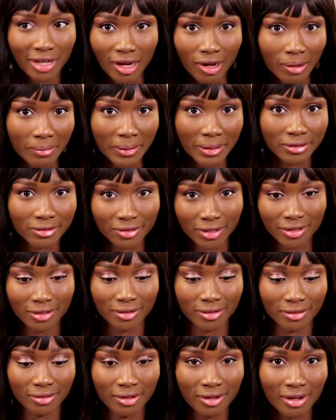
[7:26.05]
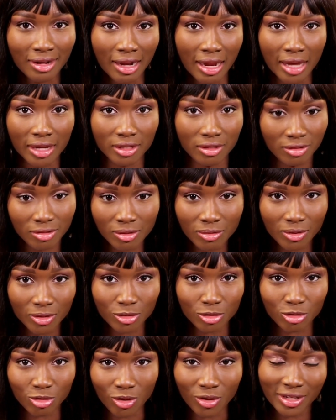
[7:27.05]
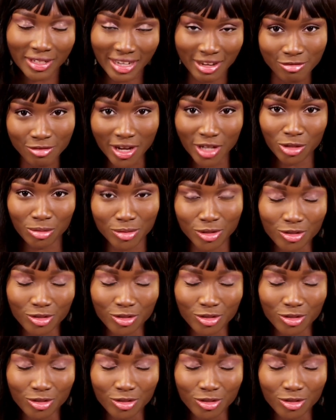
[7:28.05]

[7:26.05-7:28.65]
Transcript: can come and stress you, like you don't want to suck, therefore I should